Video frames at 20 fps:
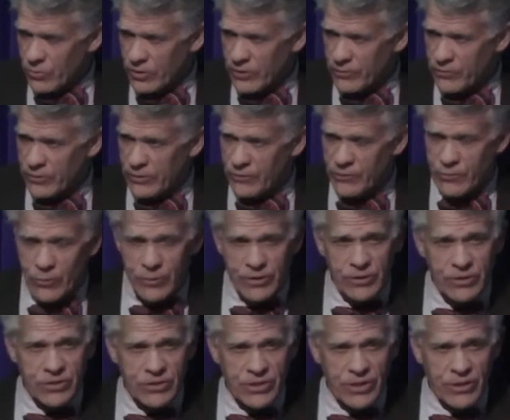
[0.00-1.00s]
foot 4 years
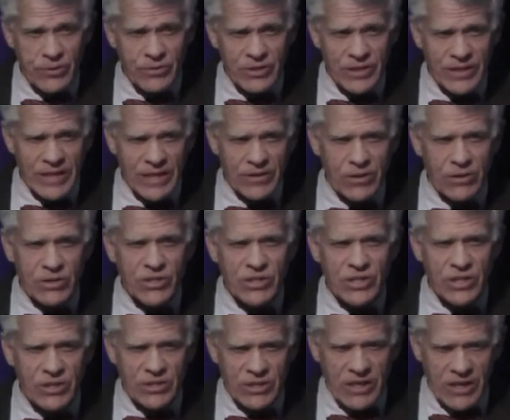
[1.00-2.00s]
ago. Today they're $6
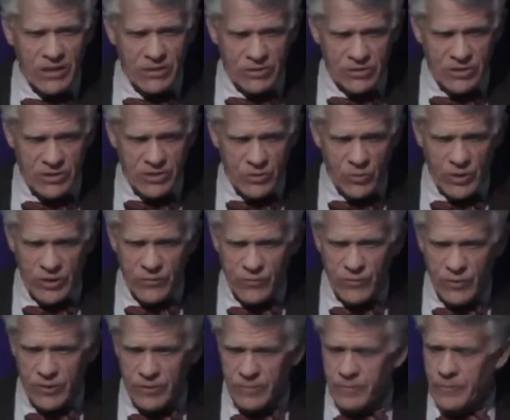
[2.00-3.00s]
a square foot.
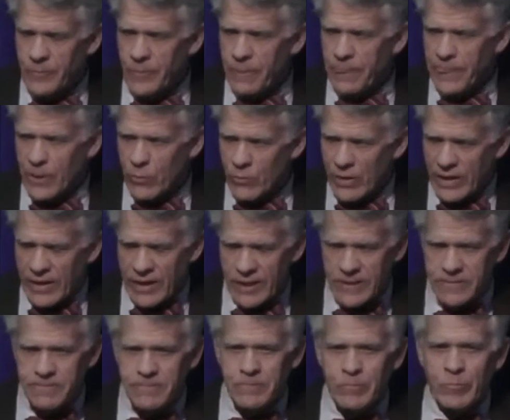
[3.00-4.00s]
Why?
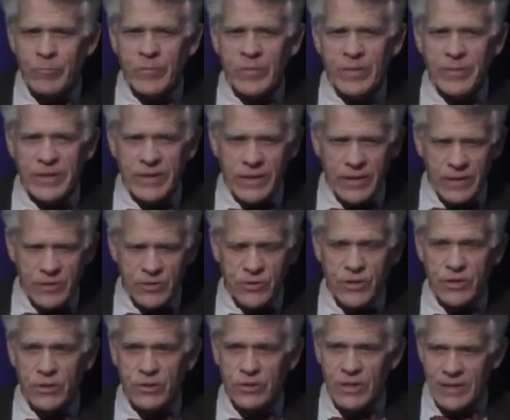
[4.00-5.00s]
Because
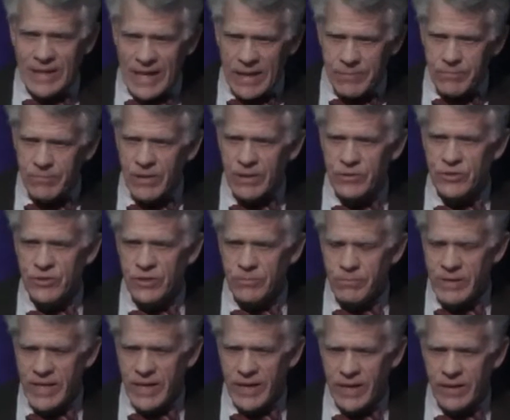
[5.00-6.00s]
there's that much
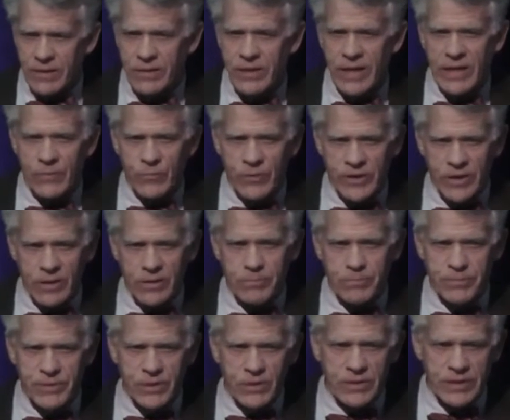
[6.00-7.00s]
demand and we aren't
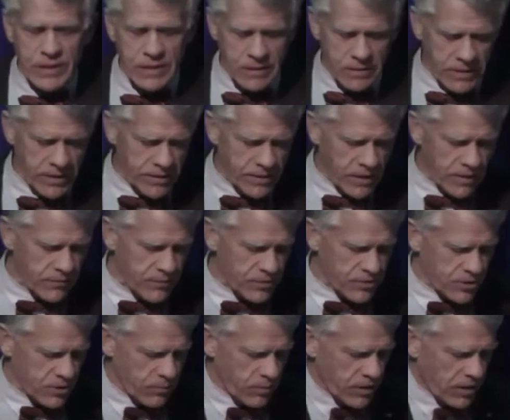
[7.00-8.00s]
building enough
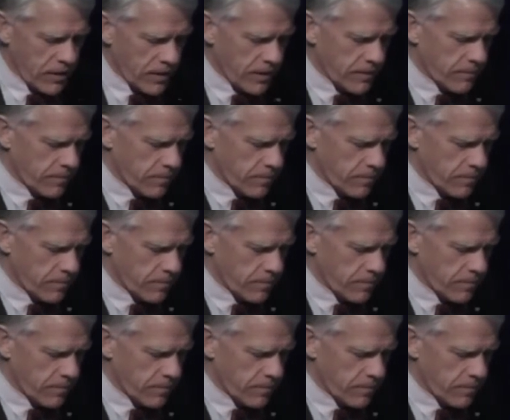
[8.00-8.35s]
supply.